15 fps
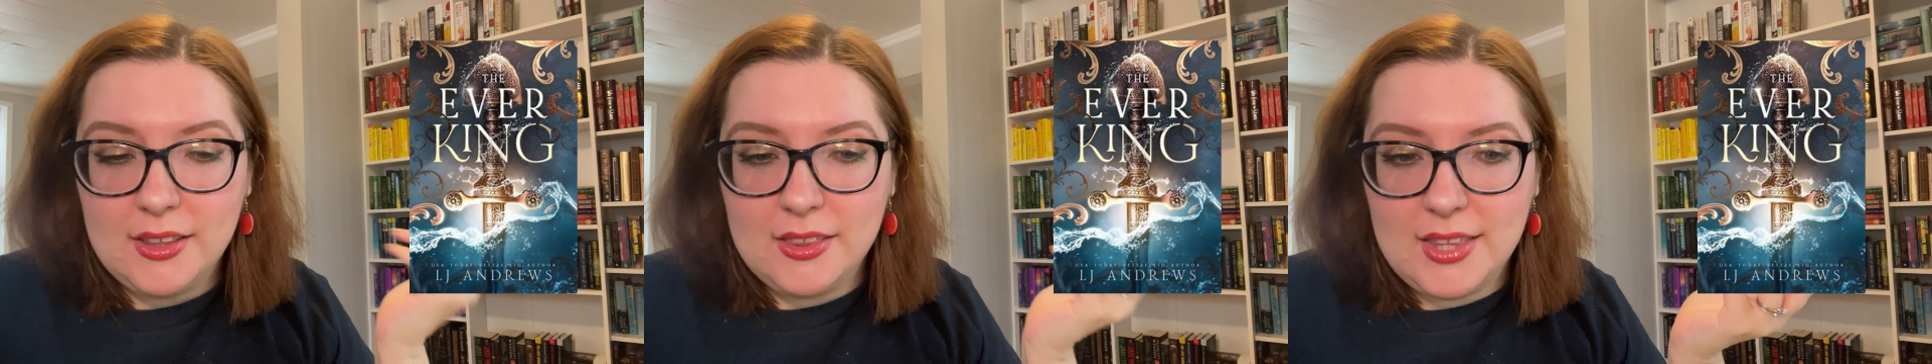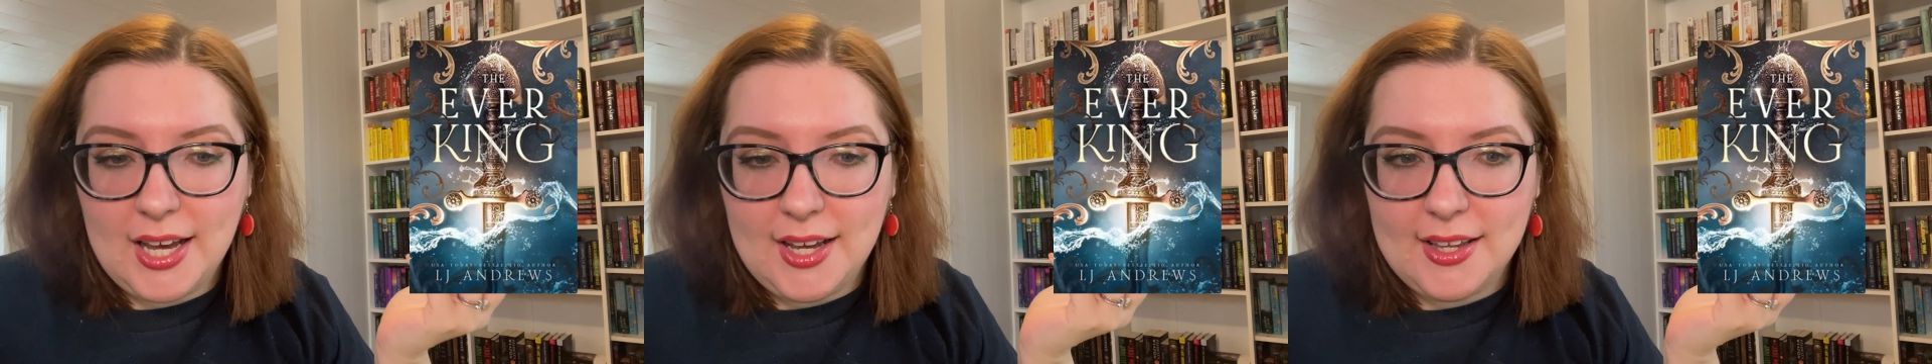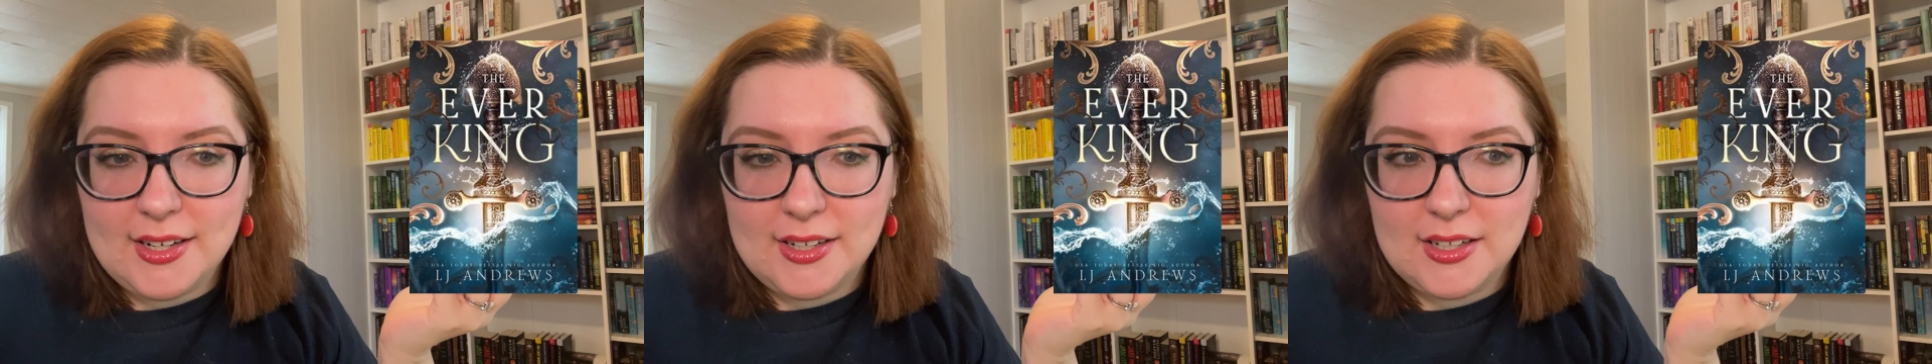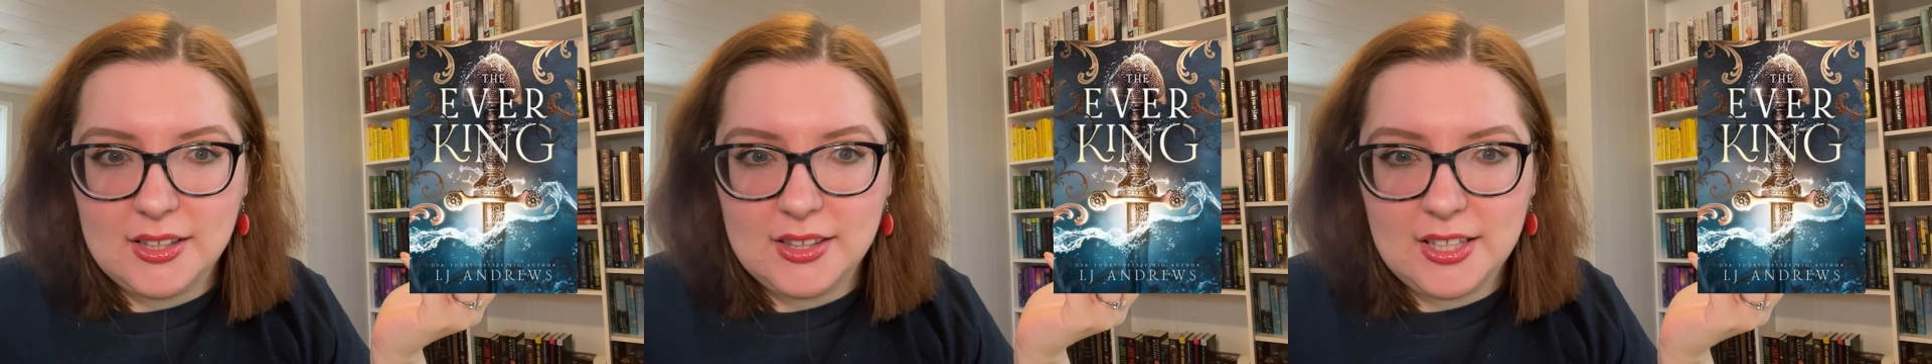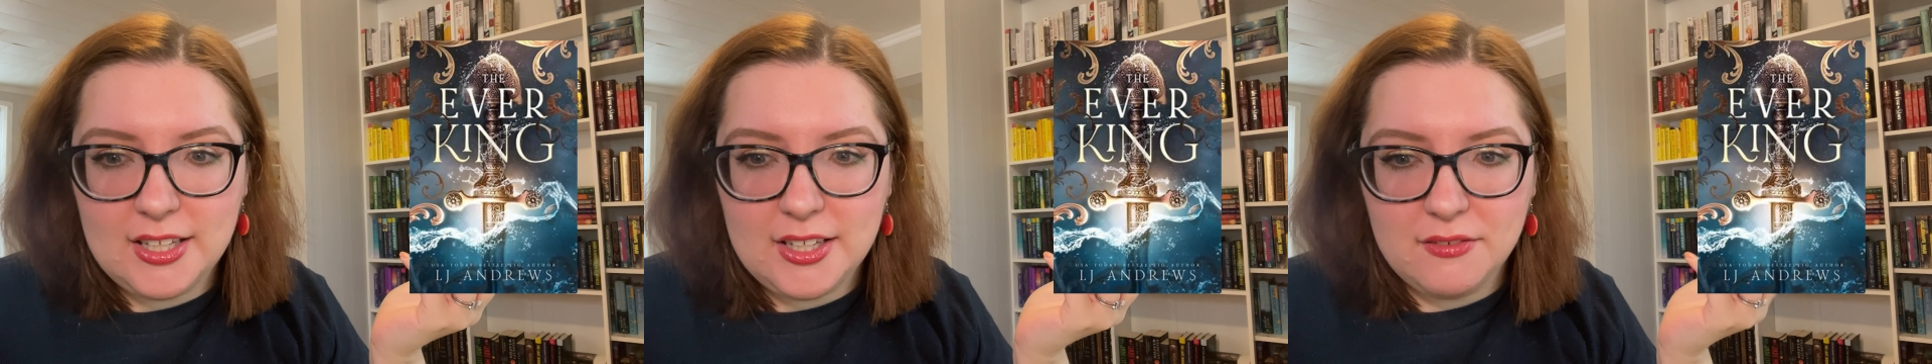Then
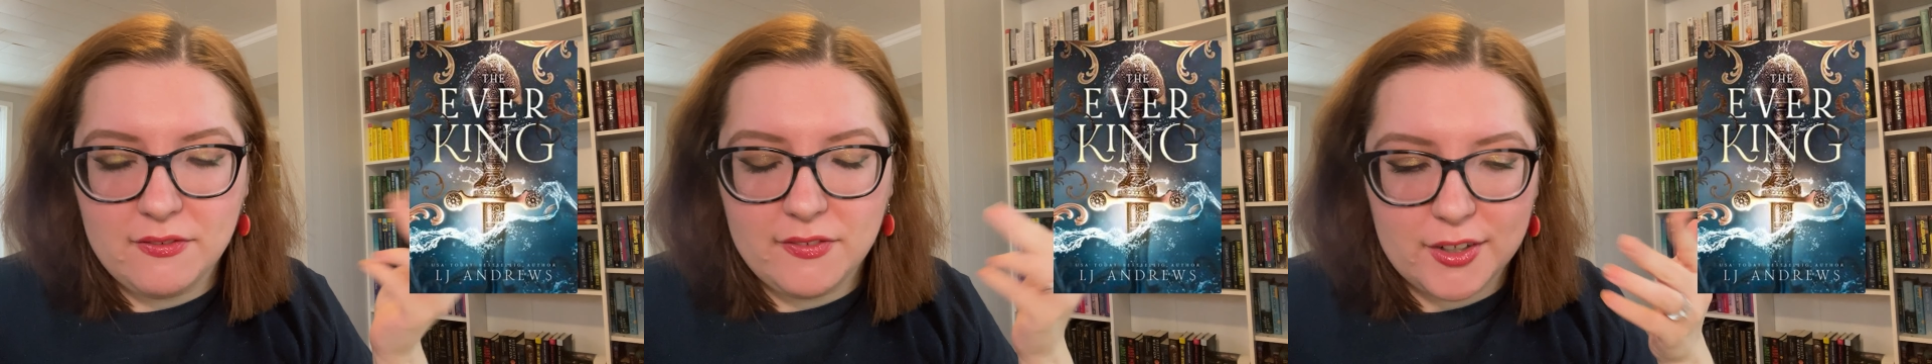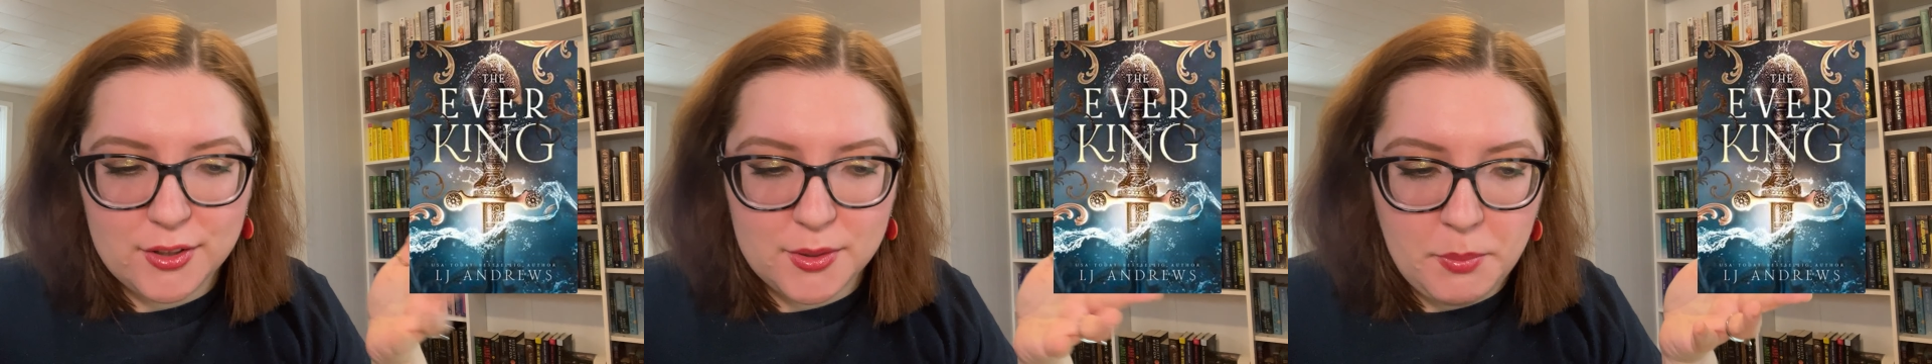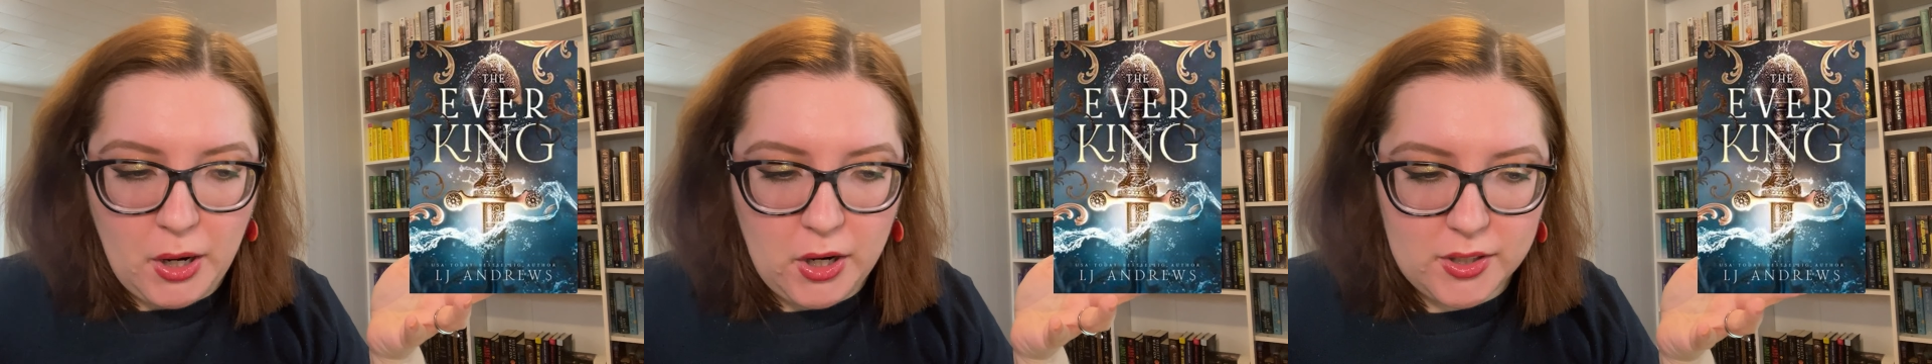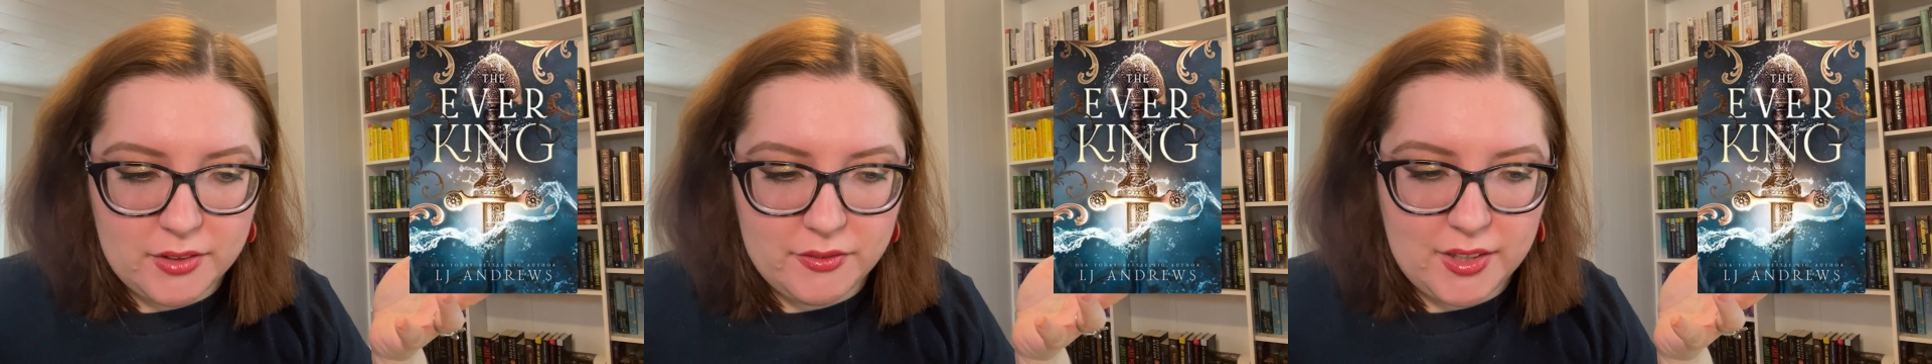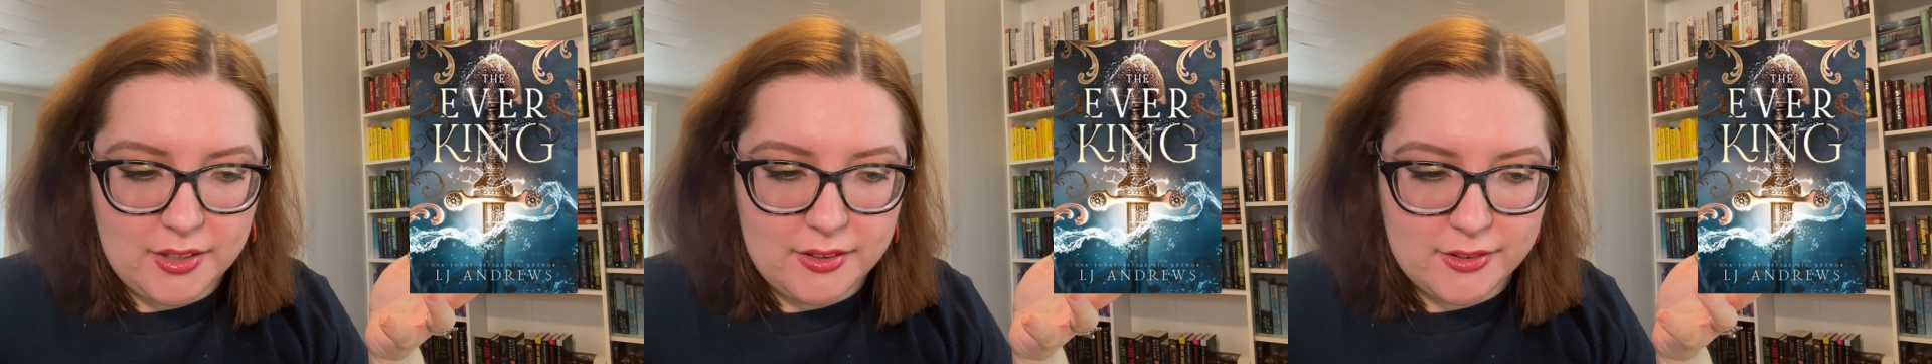the first part
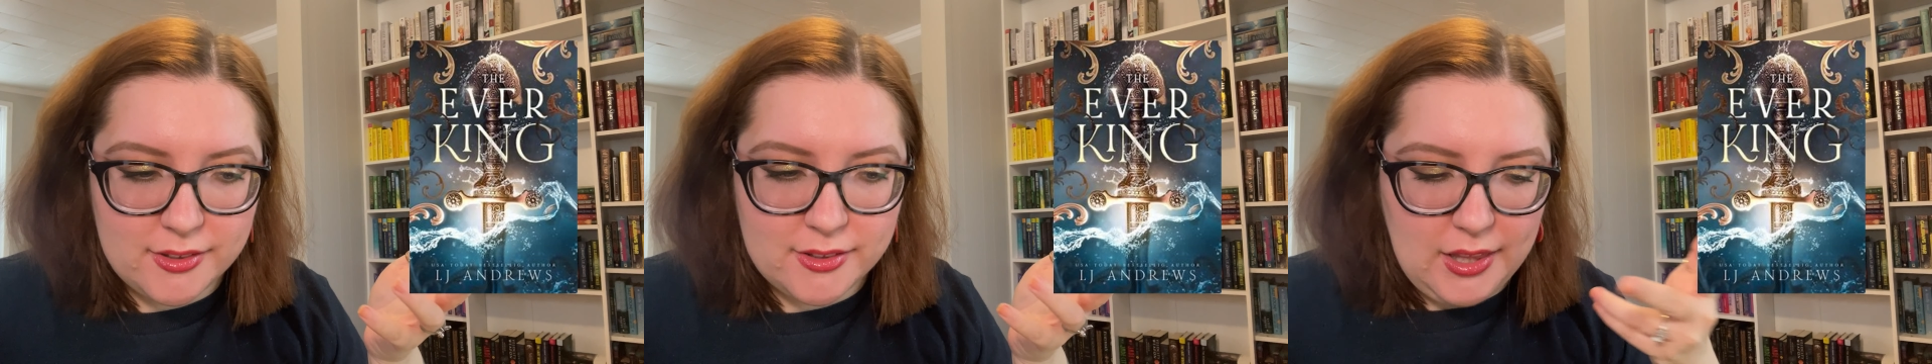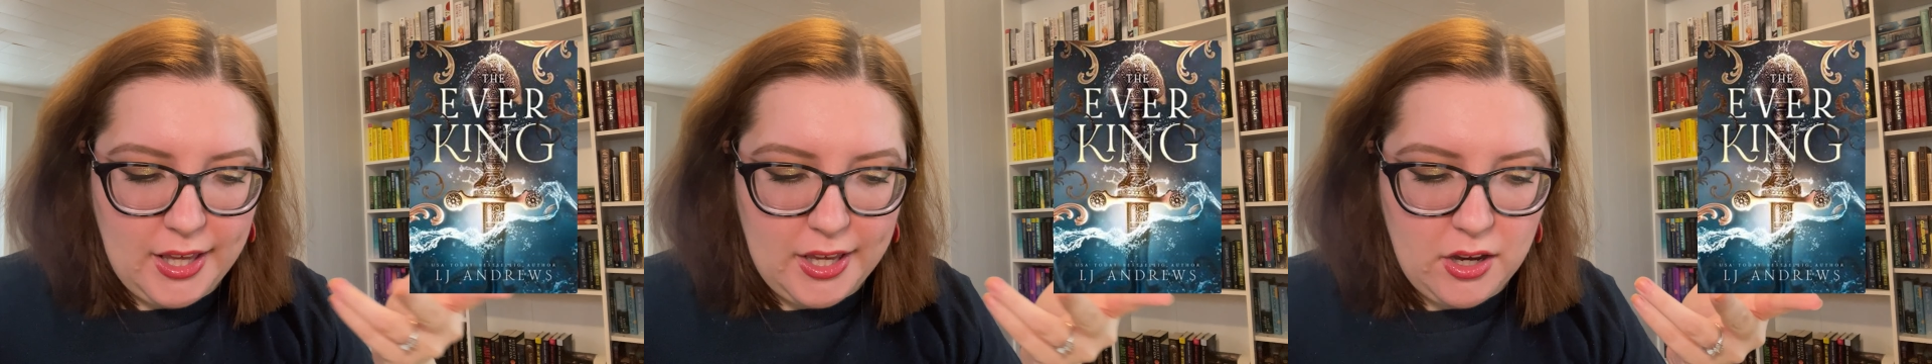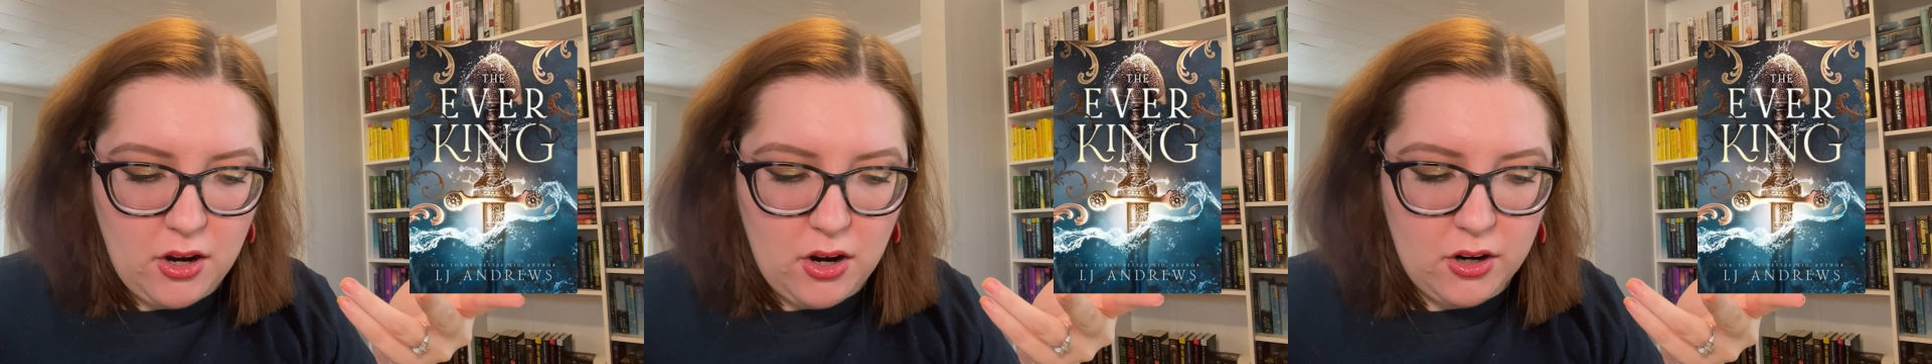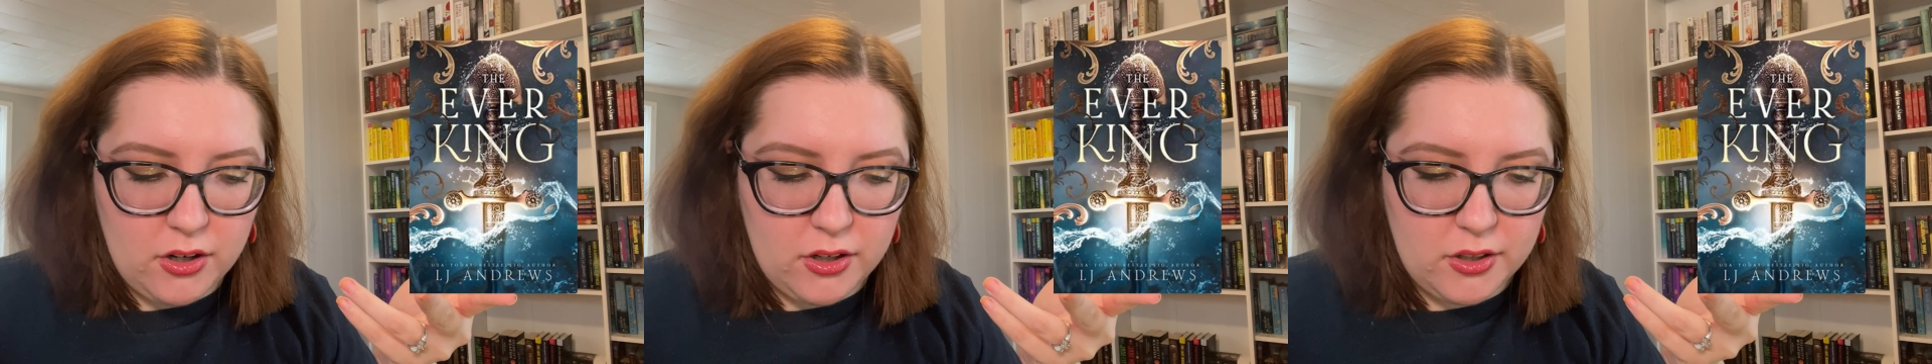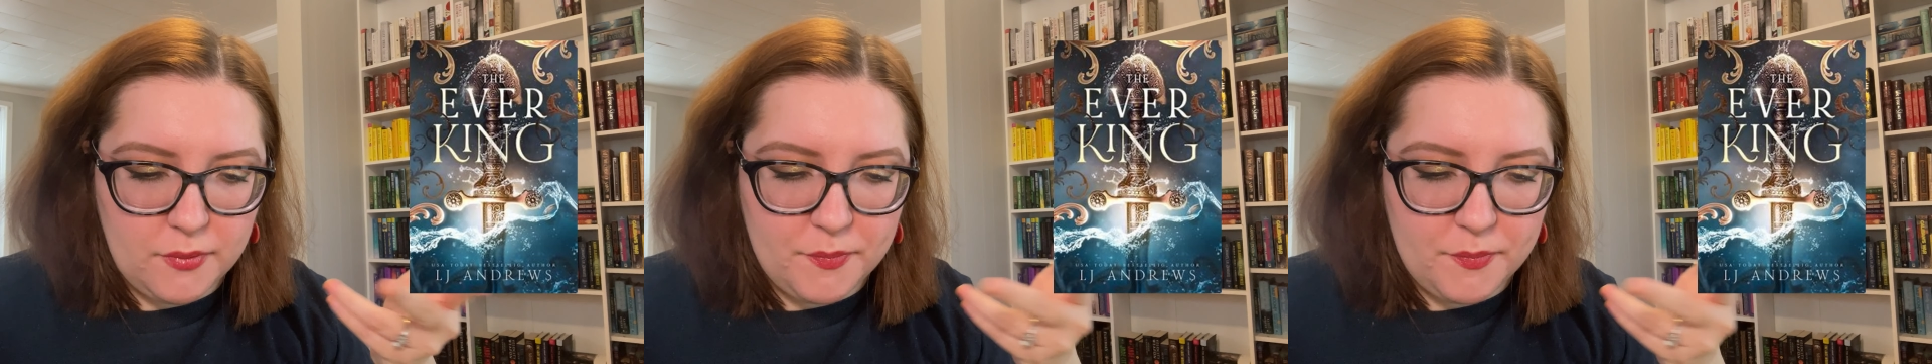of this, they are